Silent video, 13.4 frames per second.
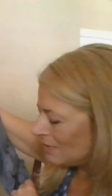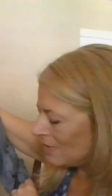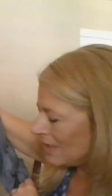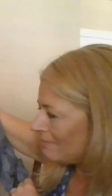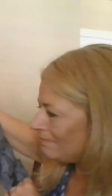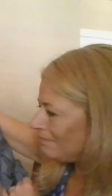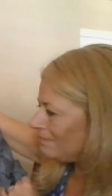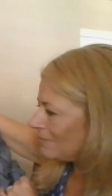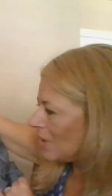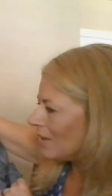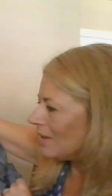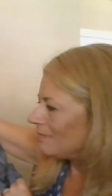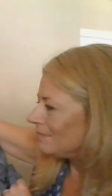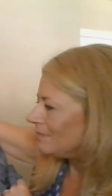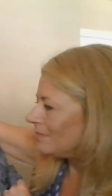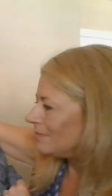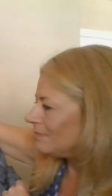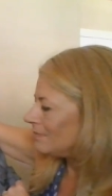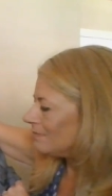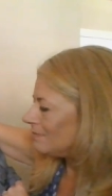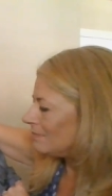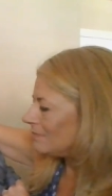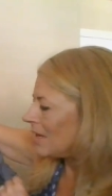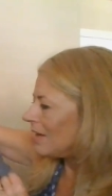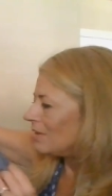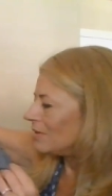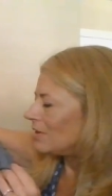is what I'm, um,
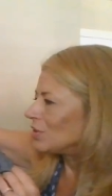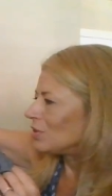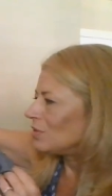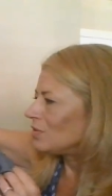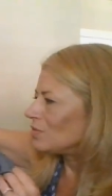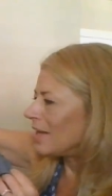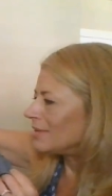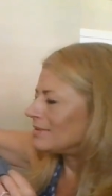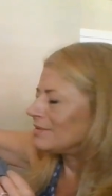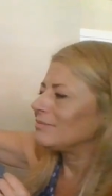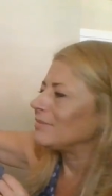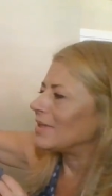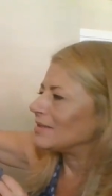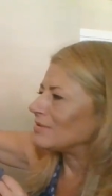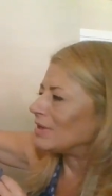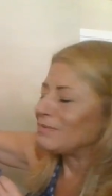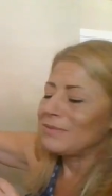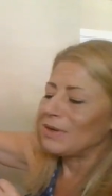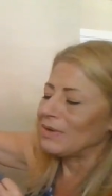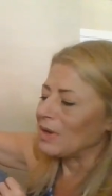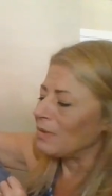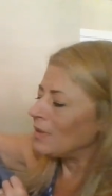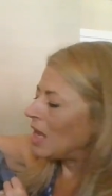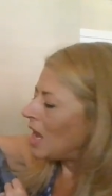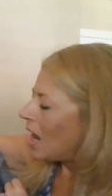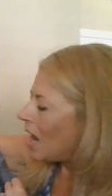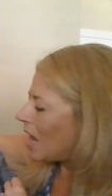uh, a shirt dress, that's what, there we go,
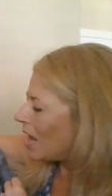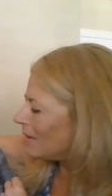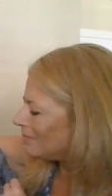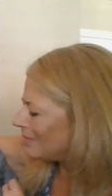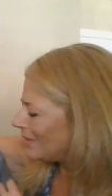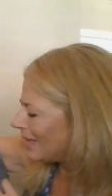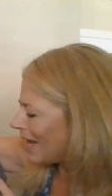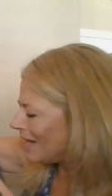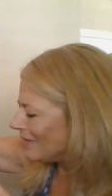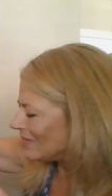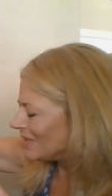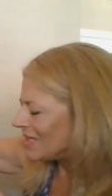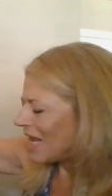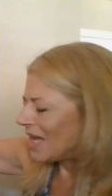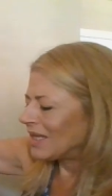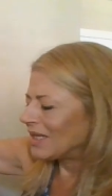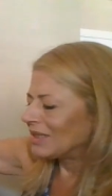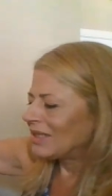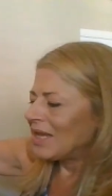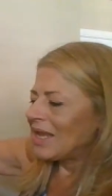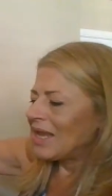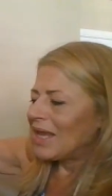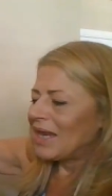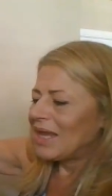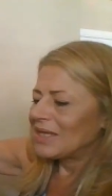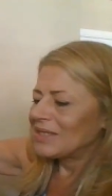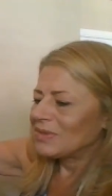um, kind of style.
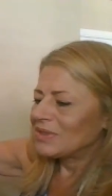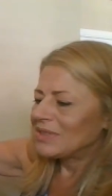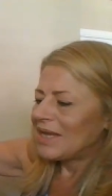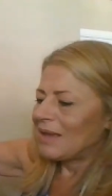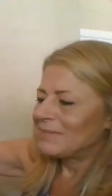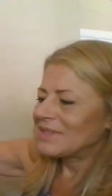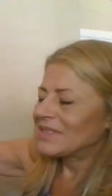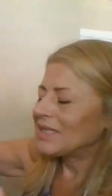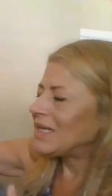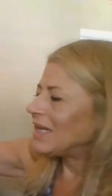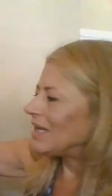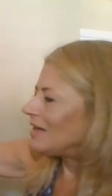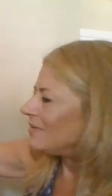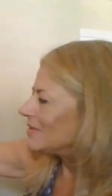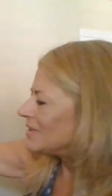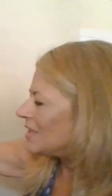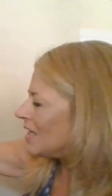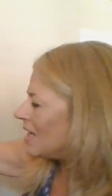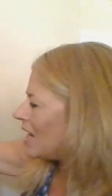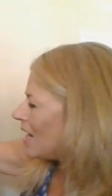It has tab sleeves.